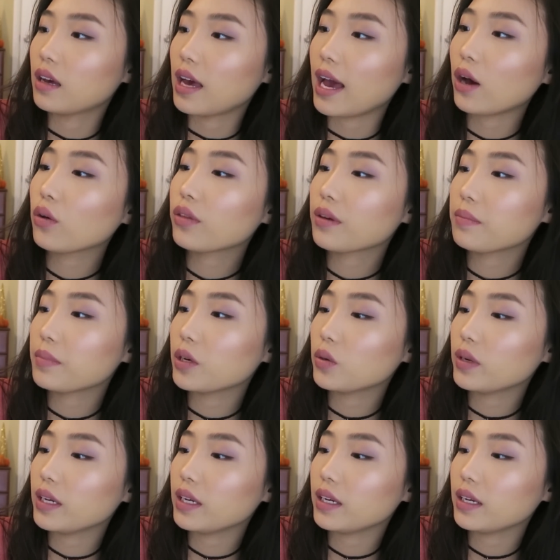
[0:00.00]
Health and
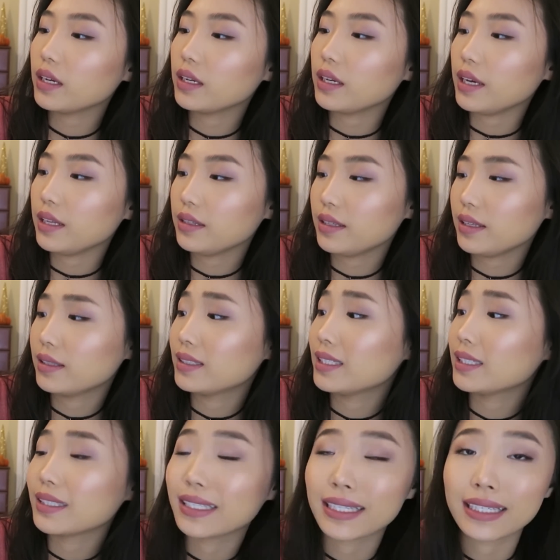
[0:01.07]
Beauty Indian
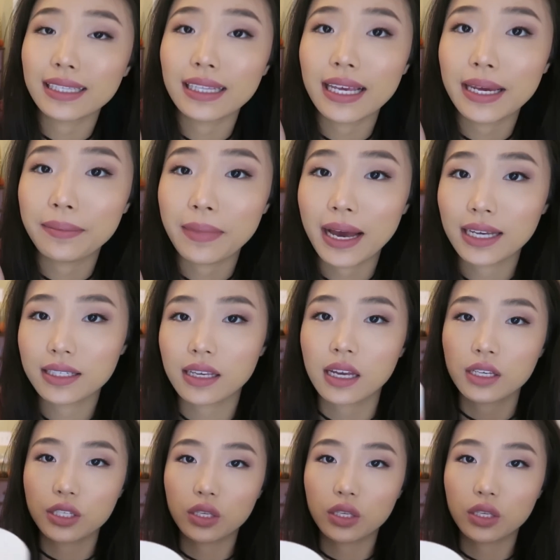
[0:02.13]
Healing Clay Mask.